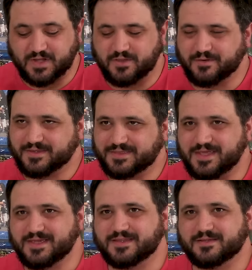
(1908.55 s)
Although I
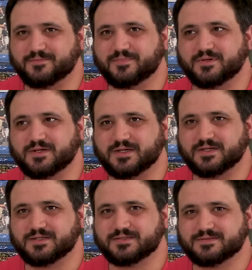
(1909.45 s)
think in the book,
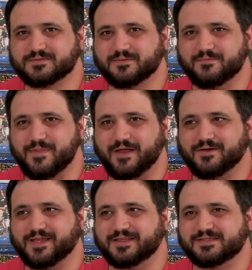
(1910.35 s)

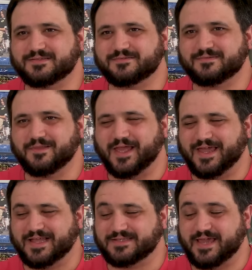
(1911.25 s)
Merry,
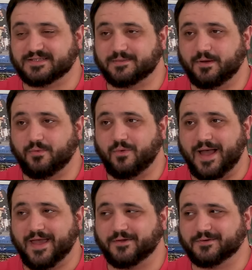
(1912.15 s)
like, it takes them a
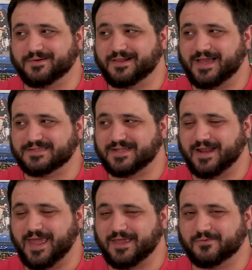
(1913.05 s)
while to realize
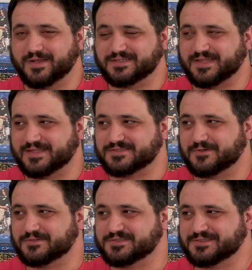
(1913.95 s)
that Éowyn is that
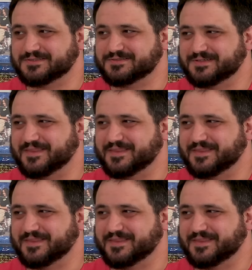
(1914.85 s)
soldier.